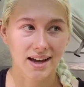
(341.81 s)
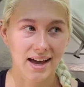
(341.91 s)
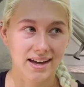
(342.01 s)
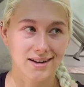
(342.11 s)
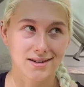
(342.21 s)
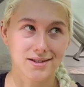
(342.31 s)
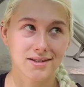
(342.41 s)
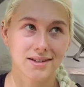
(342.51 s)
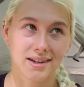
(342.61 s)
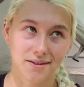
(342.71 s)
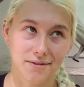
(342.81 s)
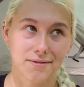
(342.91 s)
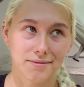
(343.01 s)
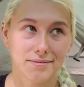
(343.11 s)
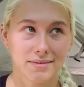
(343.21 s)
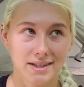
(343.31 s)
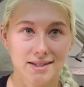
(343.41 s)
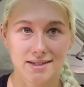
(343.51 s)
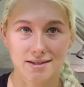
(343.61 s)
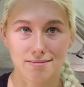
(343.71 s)
And if
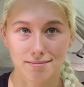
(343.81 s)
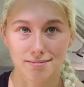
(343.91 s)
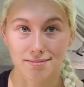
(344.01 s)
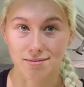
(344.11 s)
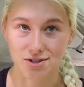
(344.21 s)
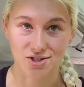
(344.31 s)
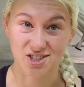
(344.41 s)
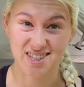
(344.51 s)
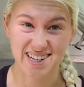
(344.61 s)
it's just